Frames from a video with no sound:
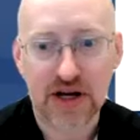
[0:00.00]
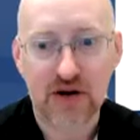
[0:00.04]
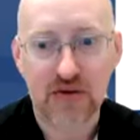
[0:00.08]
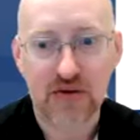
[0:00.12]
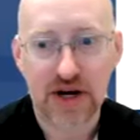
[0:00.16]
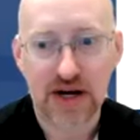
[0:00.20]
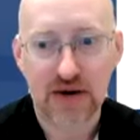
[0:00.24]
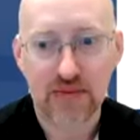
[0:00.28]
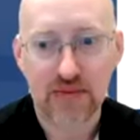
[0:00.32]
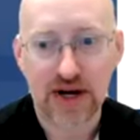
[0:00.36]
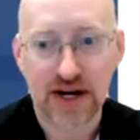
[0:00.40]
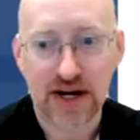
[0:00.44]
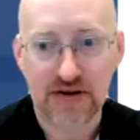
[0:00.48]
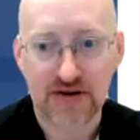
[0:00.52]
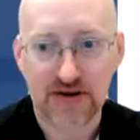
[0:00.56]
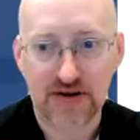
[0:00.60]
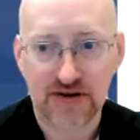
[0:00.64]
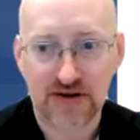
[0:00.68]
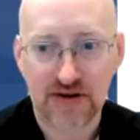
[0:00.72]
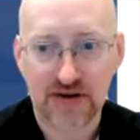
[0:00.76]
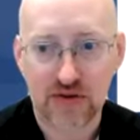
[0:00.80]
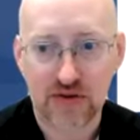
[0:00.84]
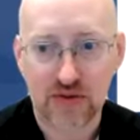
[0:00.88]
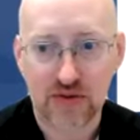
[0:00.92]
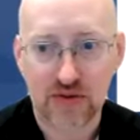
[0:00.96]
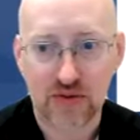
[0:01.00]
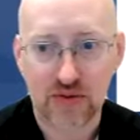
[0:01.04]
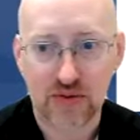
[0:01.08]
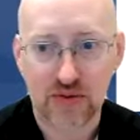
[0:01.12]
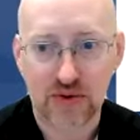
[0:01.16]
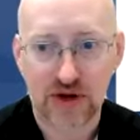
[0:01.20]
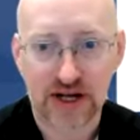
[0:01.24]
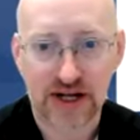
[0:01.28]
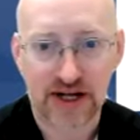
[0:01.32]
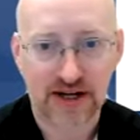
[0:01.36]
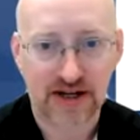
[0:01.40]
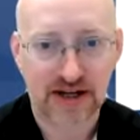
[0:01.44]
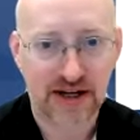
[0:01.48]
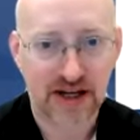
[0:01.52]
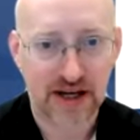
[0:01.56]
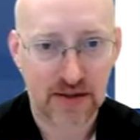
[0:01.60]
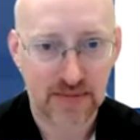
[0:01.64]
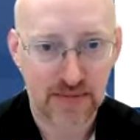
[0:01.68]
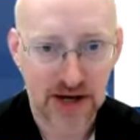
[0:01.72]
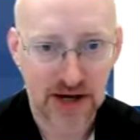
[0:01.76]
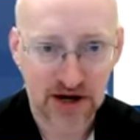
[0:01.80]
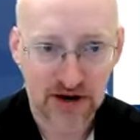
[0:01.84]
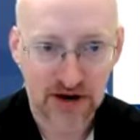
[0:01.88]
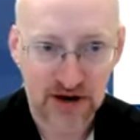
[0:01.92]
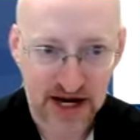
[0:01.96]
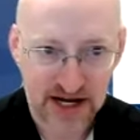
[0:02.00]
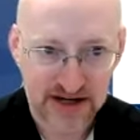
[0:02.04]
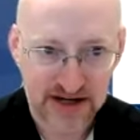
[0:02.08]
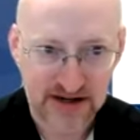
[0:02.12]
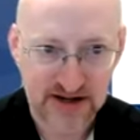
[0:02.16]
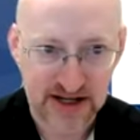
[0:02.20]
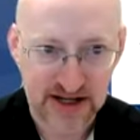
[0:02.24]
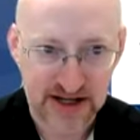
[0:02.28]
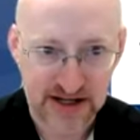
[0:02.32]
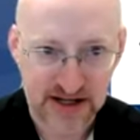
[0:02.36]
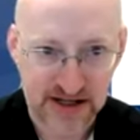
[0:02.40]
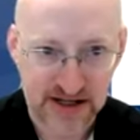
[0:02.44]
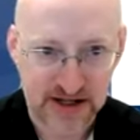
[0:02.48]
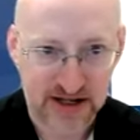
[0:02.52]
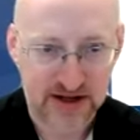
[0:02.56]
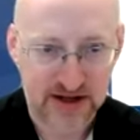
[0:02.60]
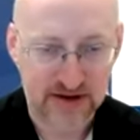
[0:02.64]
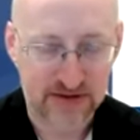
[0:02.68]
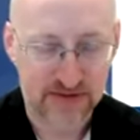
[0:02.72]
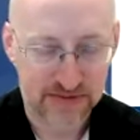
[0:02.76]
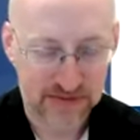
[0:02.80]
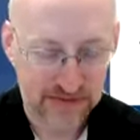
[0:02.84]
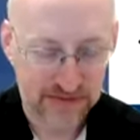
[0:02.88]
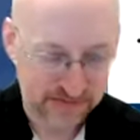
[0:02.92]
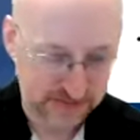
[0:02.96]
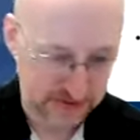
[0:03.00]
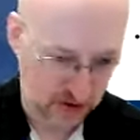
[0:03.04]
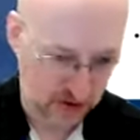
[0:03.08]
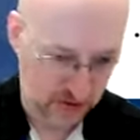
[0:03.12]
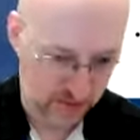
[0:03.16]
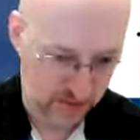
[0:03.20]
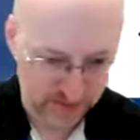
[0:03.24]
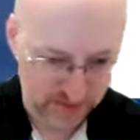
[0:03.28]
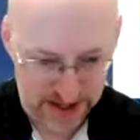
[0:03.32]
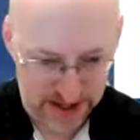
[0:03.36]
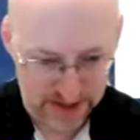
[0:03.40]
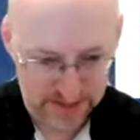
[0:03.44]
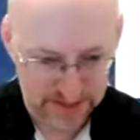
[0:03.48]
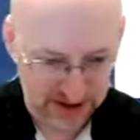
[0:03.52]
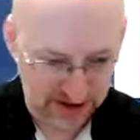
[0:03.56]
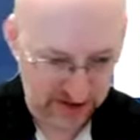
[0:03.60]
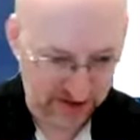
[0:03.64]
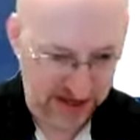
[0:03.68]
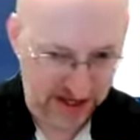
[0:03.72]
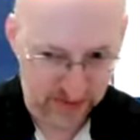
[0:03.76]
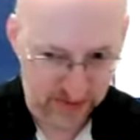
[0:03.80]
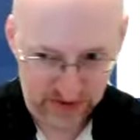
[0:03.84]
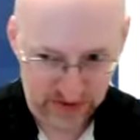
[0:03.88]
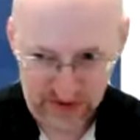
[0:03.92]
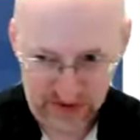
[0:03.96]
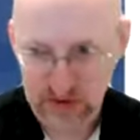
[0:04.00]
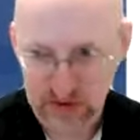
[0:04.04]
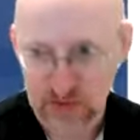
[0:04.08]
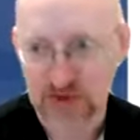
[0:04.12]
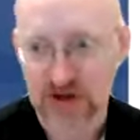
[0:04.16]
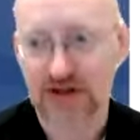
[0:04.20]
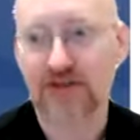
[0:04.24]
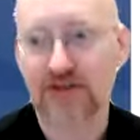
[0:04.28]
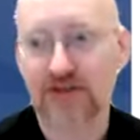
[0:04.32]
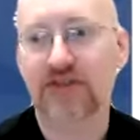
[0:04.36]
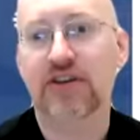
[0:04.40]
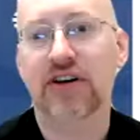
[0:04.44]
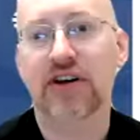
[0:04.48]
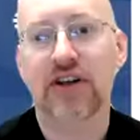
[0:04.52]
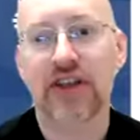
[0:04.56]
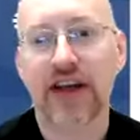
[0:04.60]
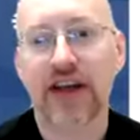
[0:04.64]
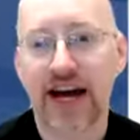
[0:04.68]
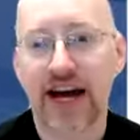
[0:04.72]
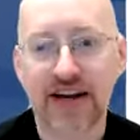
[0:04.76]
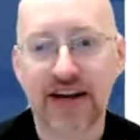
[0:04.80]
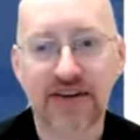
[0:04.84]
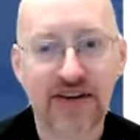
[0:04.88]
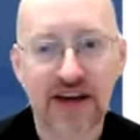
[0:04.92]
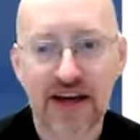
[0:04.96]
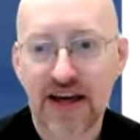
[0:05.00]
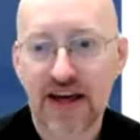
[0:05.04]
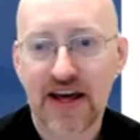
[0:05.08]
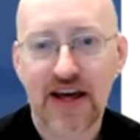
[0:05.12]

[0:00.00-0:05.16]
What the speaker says: a great way to get a better idea of, mapping language to words and all that.